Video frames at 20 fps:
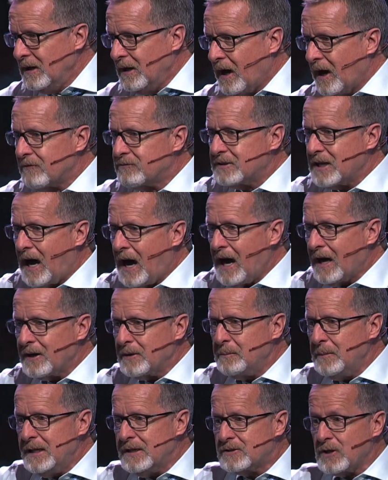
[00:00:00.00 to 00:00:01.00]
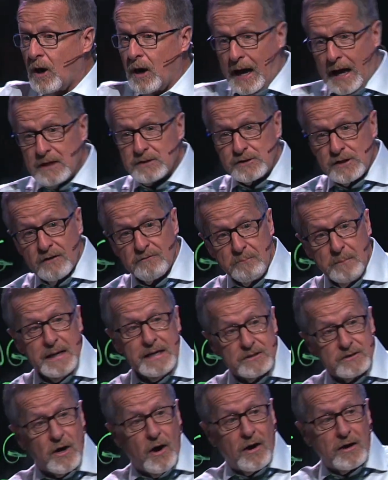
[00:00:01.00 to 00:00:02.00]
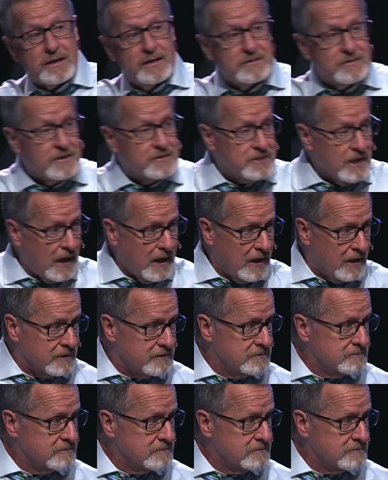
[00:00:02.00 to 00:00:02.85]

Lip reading: of Todd and me, of me talking to Todd,